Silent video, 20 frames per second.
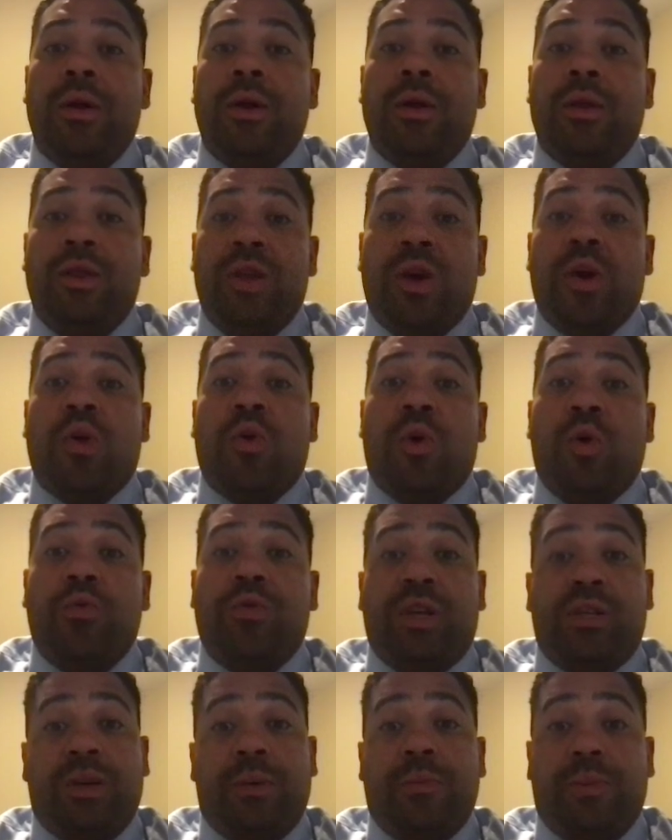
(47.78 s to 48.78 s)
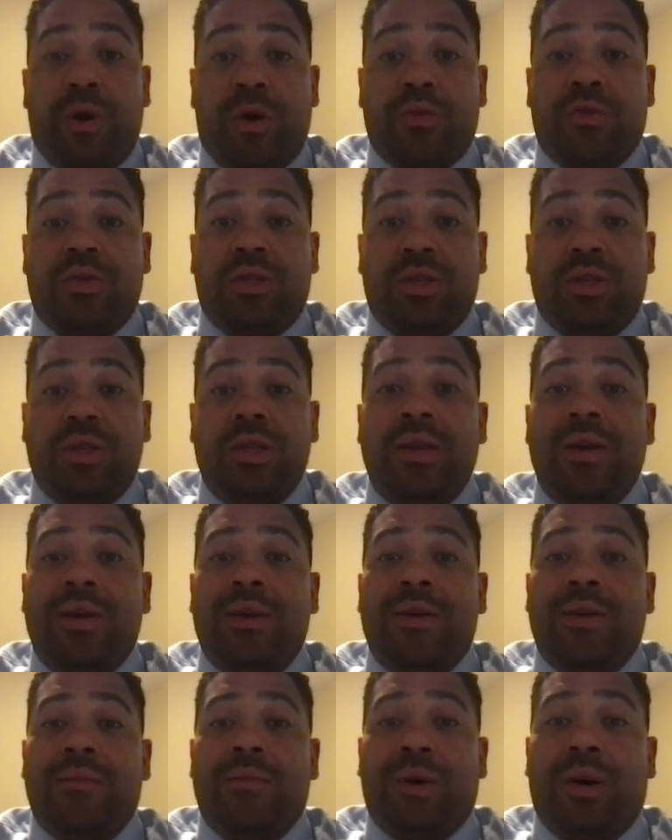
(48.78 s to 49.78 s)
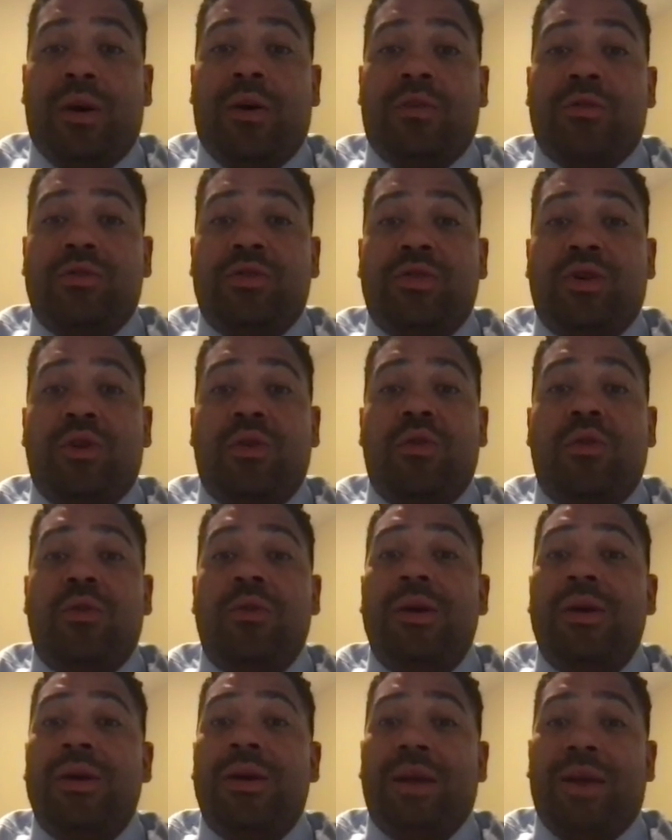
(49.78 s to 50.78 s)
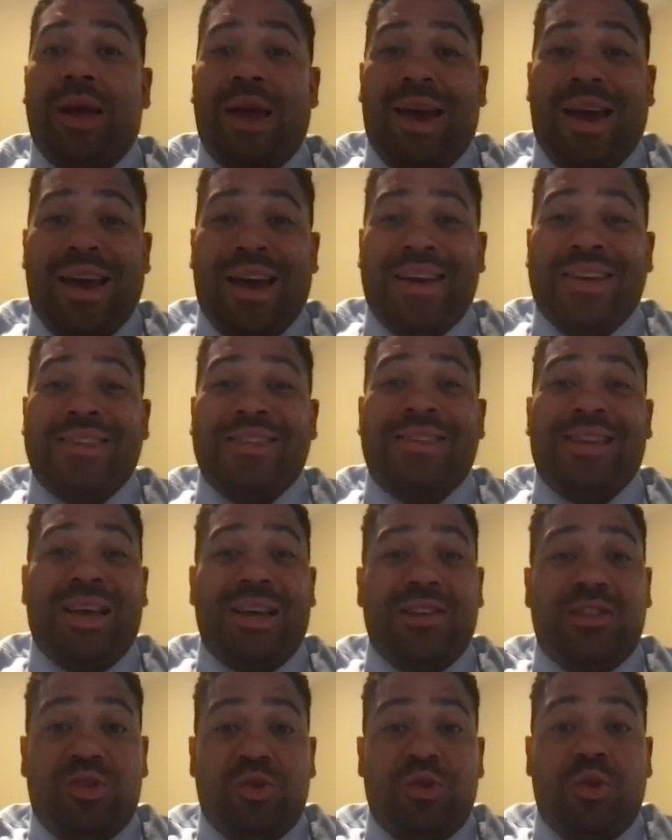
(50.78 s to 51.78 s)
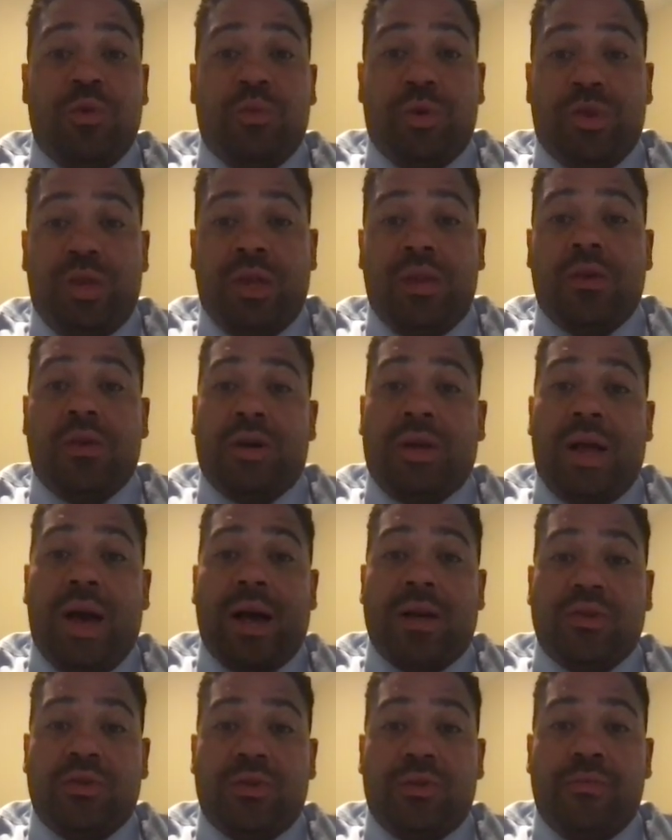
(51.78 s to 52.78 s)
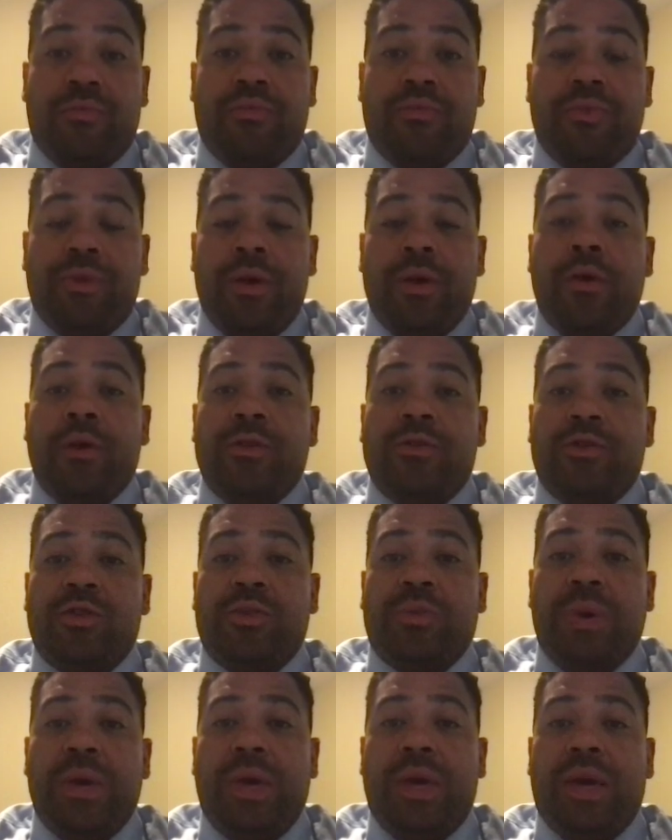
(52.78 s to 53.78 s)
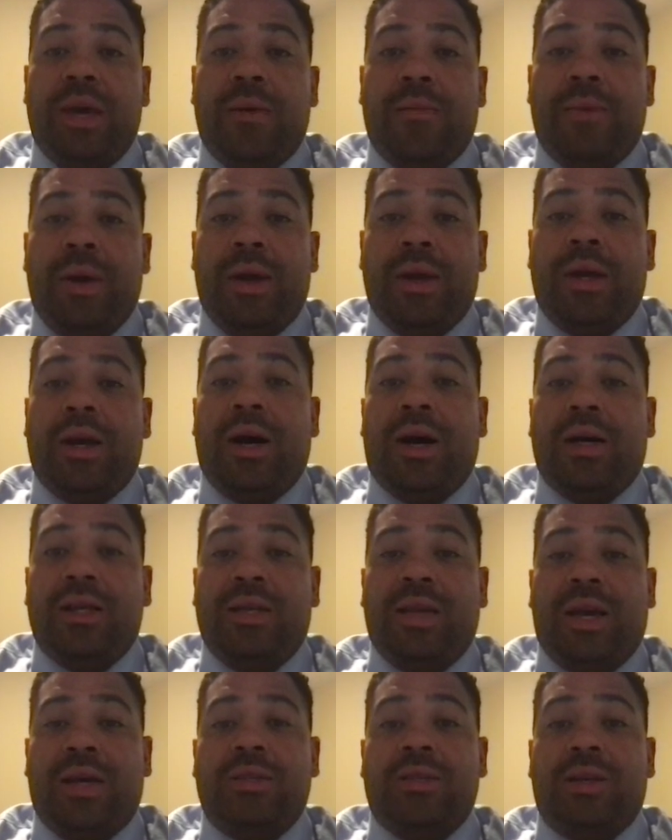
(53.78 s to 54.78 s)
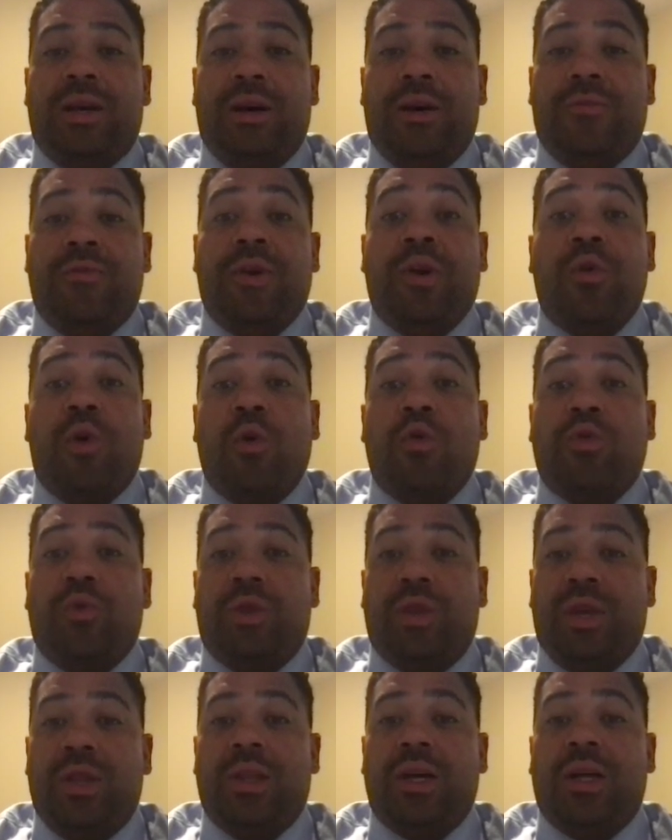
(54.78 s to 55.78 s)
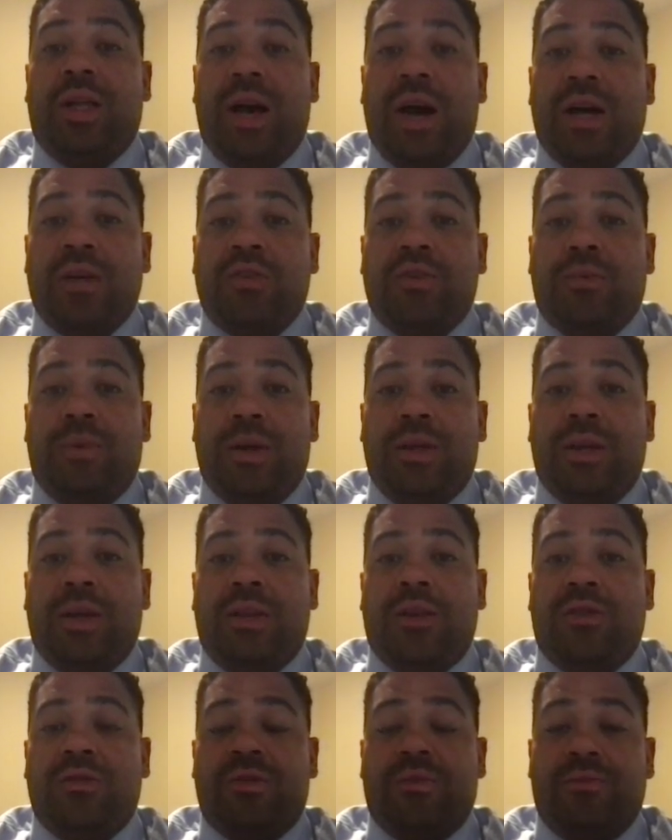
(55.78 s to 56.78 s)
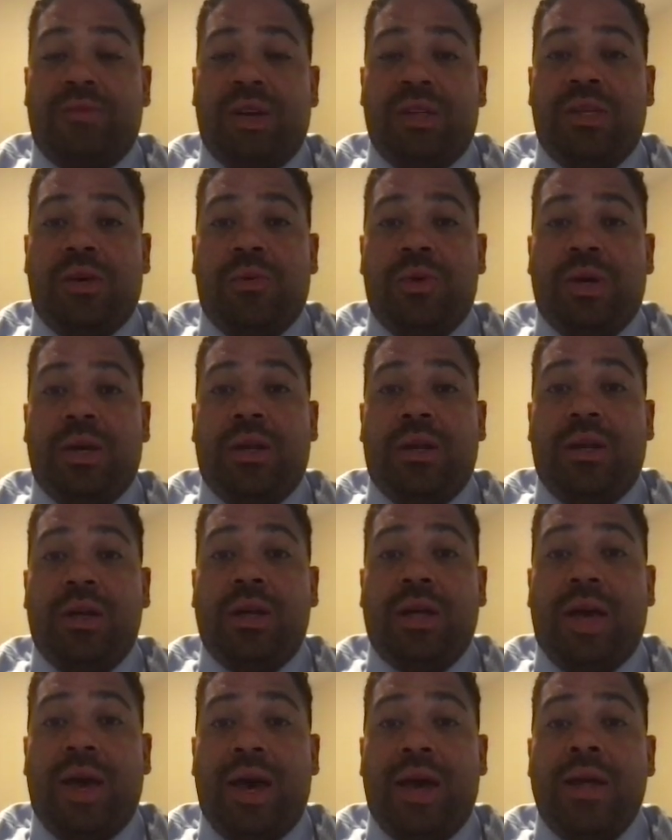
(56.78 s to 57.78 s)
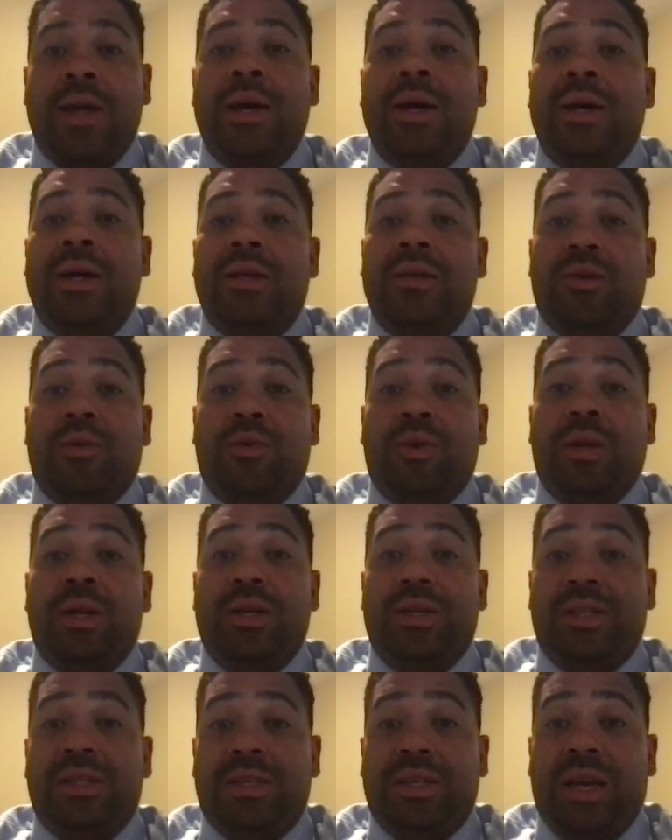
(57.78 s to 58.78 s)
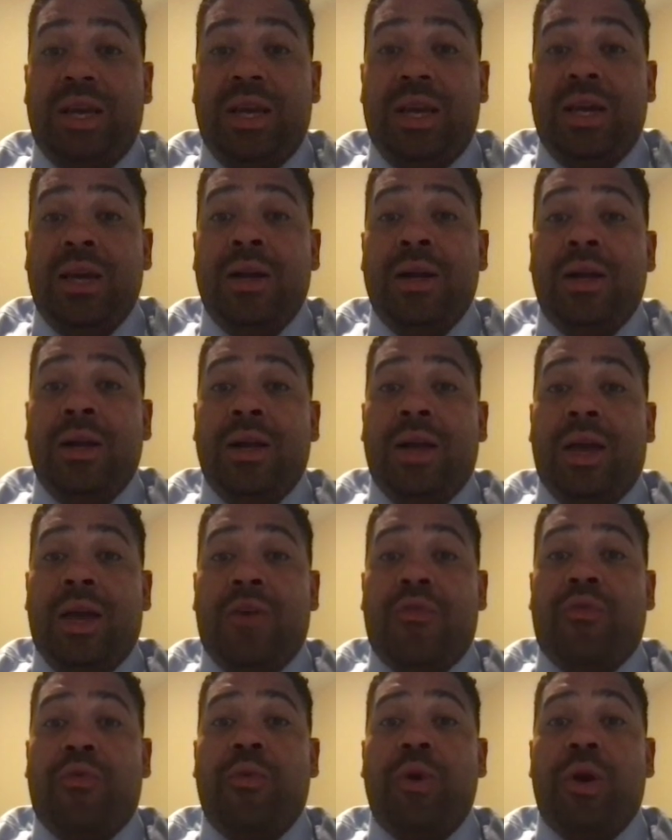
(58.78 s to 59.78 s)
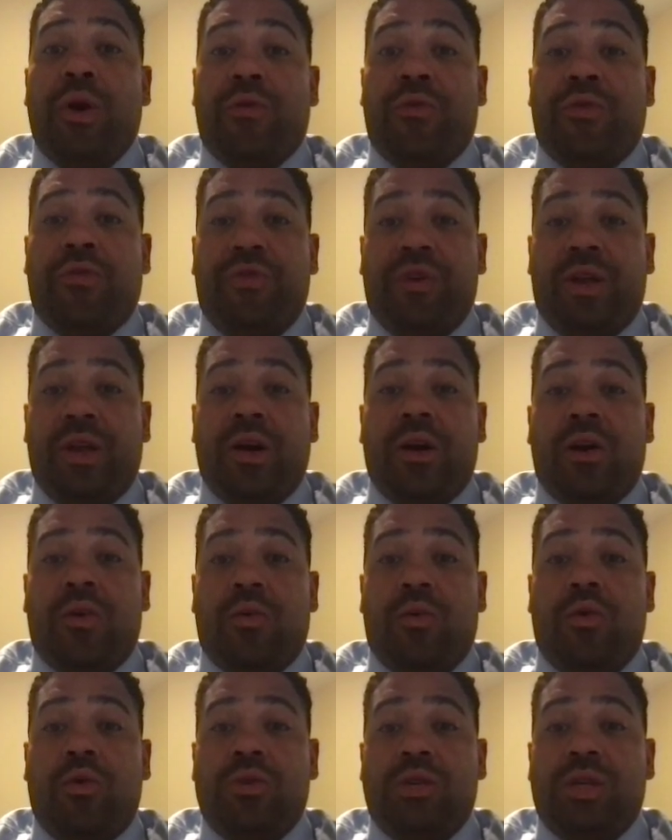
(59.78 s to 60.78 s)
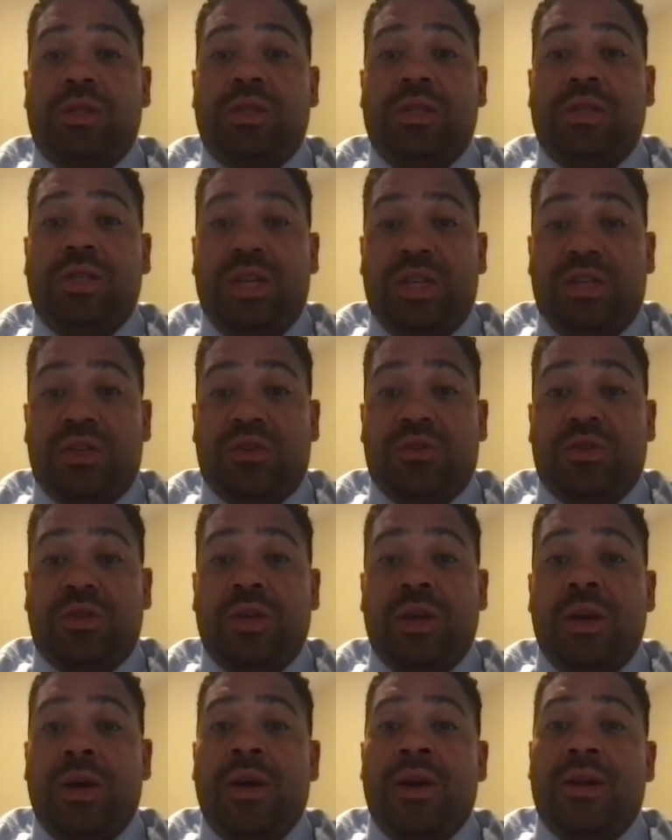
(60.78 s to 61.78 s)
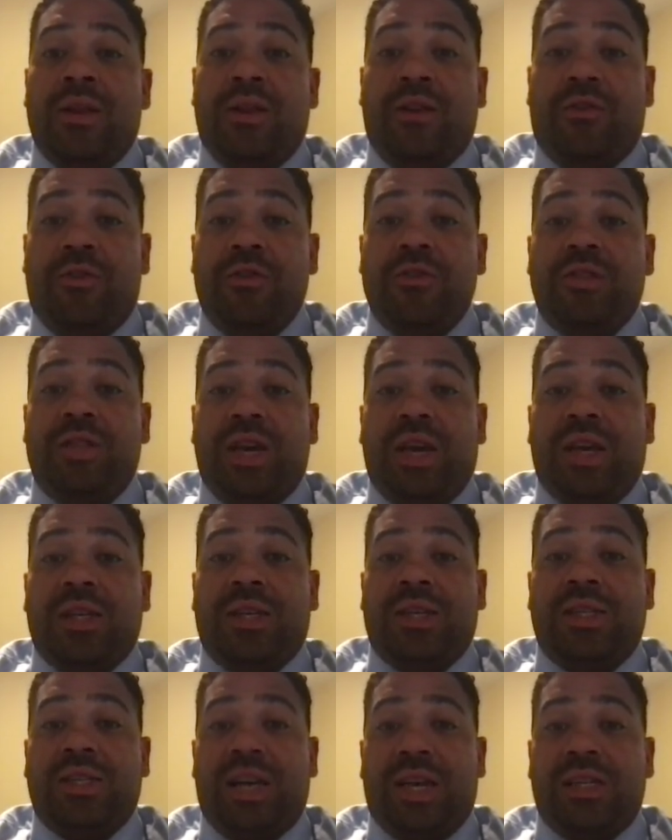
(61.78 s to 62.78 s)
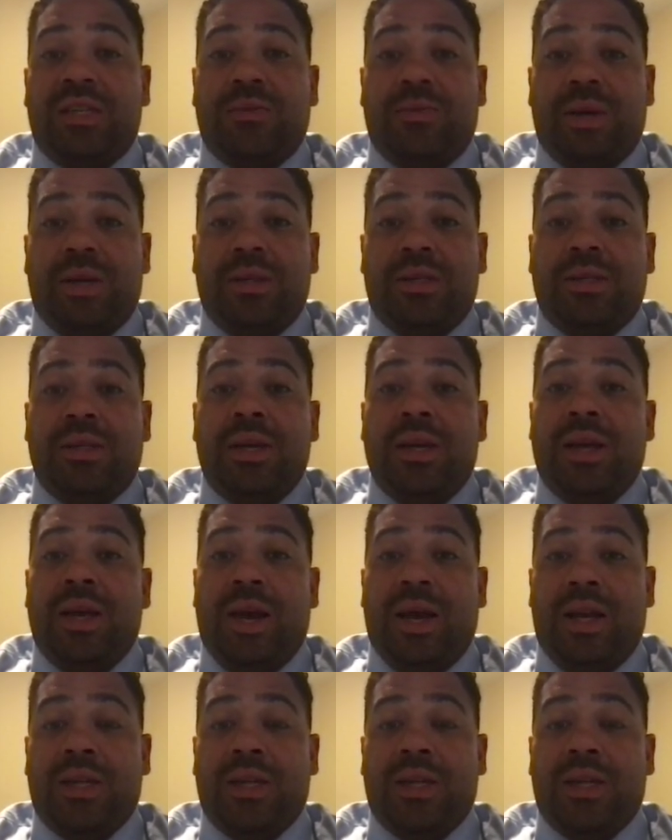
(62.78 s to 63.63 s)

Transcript: their growth as a person, but also as a student within their classroom. So, speaking of, in context of the growth within the classroom, I think there's some things that we can look at to really see if we are fulfilling our roles as teachers. The first thing is assessments and